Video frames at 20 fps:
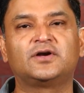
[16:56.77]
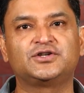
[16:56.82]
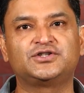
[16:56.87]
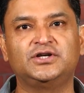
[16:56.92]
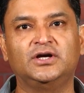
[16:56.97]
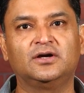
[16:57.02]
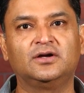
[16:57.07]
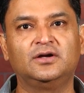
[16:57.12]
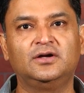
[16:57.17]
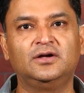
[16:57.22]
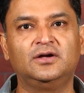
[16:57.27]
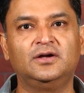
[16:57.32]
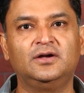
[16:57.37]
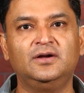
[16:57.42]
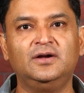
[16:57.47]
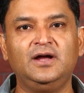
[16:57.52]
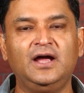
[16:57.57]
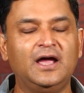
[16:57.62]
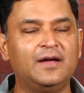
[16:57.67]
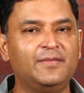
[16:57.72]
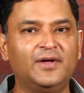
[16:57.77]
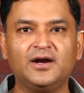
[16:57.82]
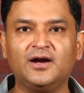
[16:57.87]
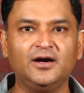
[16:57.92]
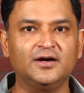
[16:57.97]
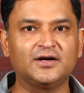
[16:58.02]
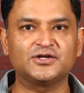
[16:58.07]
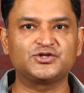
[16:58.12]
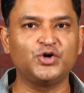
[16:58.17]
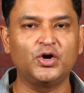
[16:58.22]
Russia.
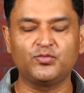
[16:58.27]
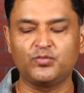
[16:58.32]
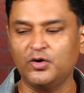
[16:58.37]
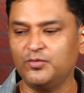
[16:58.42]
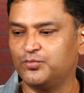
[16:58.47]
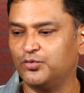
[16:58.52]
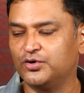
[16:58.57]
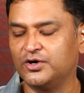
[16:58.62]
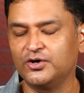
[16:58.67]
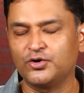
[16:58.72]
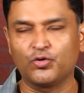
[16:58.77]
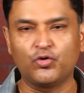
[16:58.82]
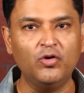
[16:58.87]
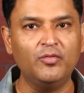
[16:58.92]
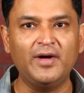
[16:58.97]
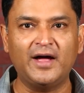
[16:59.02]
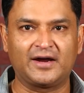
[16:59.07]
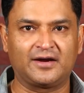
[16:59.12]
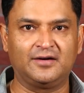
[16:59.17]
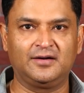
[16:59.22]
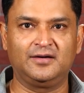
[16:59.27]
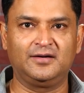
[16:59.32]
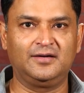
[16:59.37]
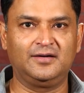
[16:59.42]
America does not want Putin to go back.